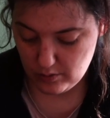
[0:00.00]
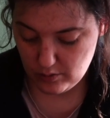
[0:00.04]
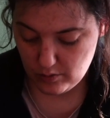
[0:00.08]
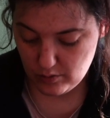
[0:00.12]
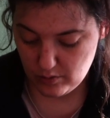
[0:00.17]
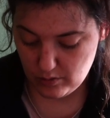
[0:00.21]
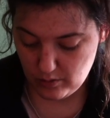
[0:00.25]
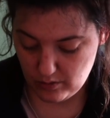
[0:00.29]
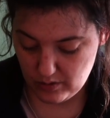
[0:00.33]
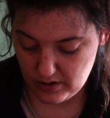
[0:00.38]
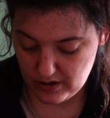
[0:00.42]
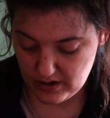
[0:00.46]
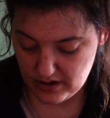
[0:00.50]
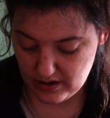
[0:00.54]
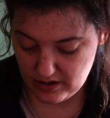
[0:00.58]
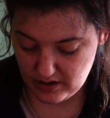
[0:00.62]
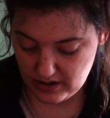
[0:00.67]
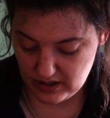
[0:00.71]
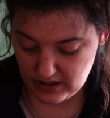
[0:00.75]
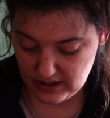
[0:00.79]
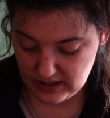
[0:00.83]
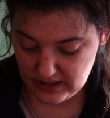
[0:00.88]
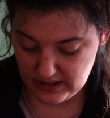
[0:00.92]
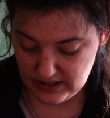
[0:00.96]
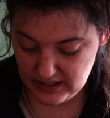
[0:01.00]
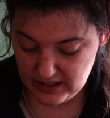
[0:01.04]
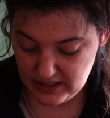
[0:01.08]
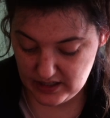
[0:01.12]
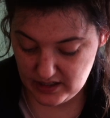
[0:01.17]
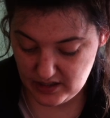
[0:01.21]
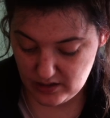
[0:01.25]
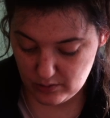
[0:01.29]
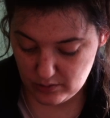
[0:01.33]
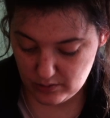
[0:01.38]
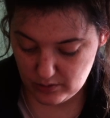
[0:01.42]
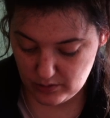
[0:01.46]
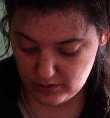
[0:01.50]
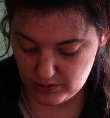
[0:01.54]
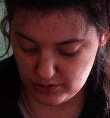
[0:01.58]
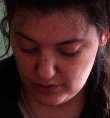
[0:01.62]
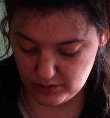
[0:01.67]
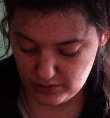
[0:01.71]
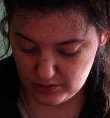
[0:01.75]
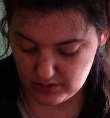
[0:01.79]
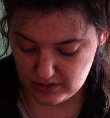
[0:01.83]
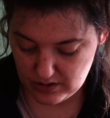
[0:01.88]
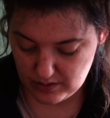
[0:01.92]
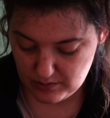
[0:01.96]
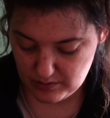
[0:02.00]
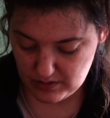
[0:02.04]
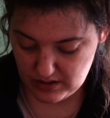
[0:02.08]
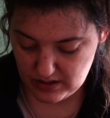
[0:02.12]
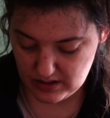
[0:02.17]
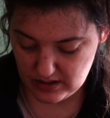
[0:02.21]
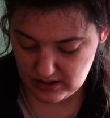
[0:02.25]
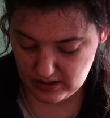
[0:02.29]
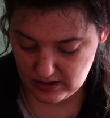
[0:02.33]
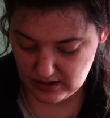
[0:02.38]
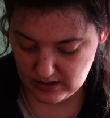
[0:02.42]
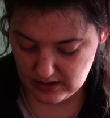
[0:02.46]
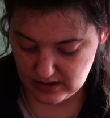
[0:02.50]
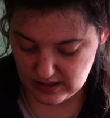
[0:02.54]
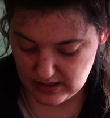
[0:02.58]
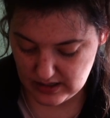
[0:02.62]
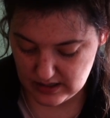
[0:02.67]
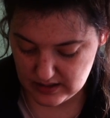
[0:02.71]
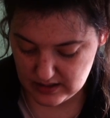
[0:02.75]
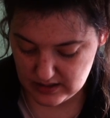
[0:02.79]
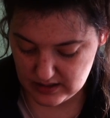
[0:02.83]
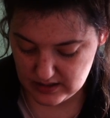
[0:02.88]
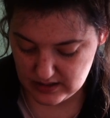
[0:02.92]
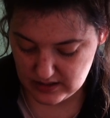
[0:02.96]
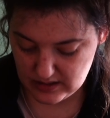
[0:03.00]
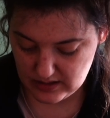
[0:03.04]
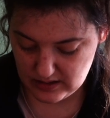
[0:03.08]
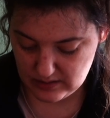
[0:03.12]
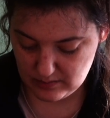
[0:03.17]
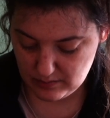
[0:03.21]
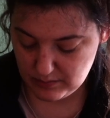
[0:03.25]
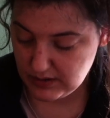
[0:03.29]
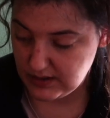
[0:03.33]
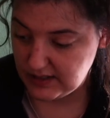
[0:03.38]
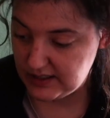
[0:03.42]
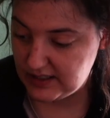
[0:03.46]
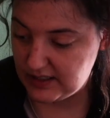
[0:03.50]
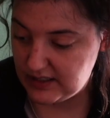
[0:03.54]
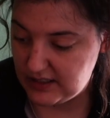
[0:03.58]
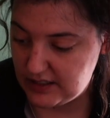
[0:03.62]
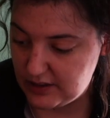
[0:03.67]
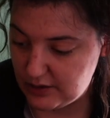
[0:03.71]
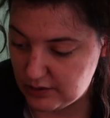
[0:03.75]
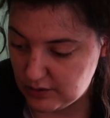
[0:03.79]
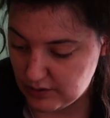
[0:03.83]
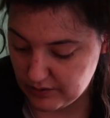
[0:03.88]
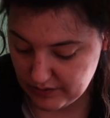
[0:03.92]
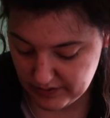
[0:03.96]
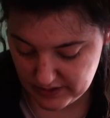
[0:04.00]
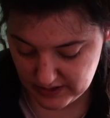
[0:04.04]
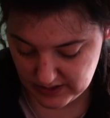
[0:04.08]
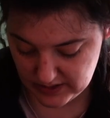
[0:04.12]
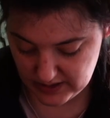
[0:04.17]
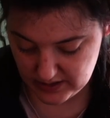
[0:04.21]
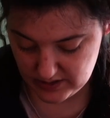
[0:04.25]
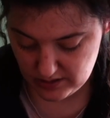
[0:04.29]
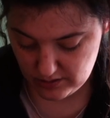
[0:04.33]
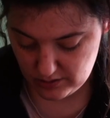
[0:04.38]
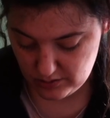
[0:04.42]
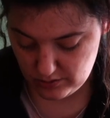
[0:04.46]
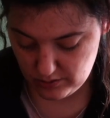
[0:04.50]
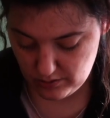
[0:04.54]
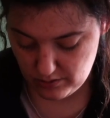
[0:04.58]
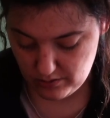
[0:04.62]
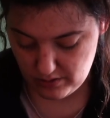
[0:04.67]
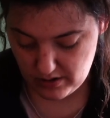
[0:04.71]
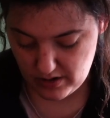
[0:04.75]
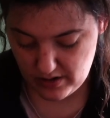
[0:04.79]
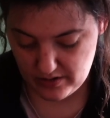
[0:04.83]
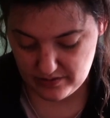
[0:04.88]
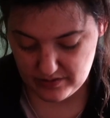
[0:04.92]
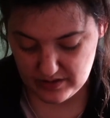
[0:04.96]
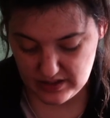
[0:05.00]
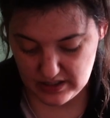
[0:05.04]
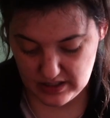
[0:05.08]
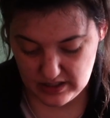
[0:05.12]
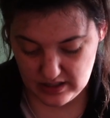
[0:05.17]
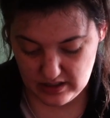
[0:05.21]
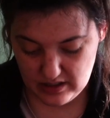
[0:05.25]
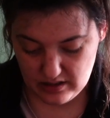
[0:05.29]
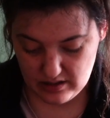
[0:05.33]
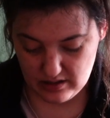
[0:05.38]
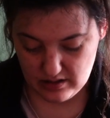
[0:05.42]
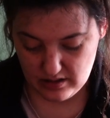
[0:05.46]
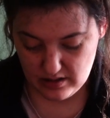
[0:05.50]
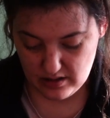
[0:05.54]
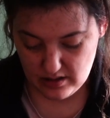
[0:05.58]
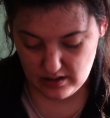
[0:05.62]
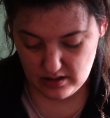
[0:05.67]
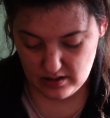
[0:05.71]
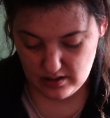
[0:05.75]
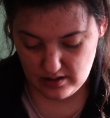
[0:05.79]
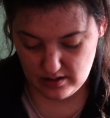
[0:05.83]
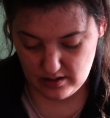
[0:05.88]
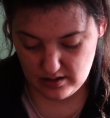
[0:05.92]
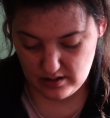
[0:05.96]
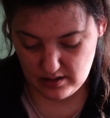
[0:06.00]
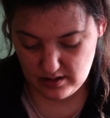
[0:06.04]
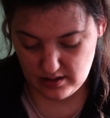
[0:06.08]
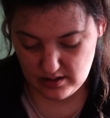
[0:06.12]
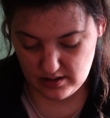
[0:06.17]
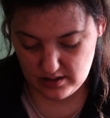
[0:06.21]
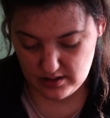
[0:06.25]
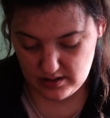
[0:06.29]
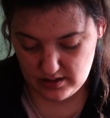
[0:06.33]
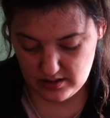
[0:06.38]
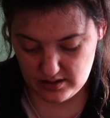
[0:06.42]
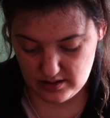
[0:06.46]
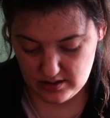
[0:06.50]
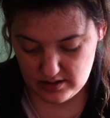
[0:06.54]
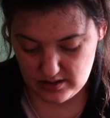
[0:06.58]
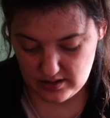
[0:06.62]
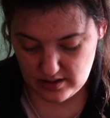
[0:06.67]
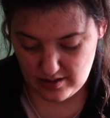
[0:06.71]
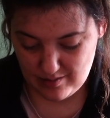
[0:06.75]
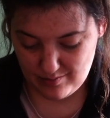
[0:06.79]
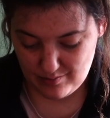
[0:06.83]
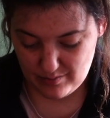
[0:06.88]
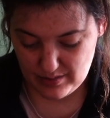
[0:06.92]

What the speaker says: or clean or do something that's completely not related to crafting, since I'm